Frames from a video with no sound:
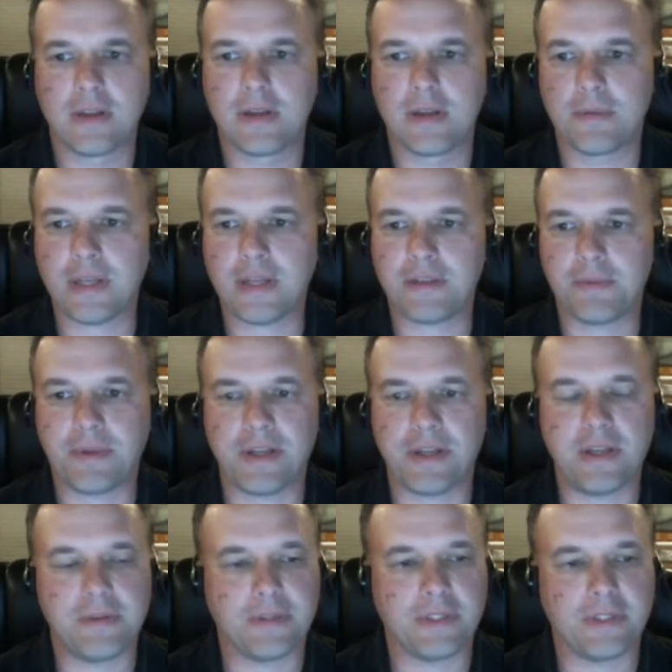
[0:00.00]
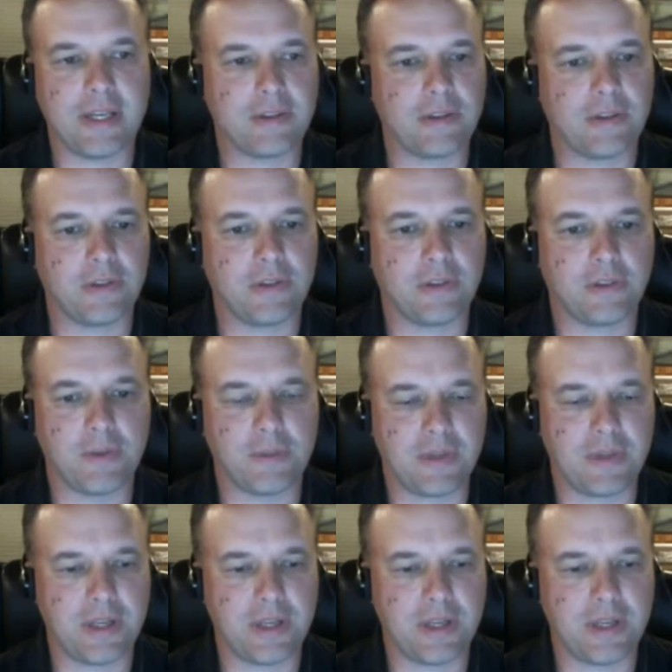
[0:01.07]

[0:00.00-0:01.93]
I'm glad you're playing with that because it's something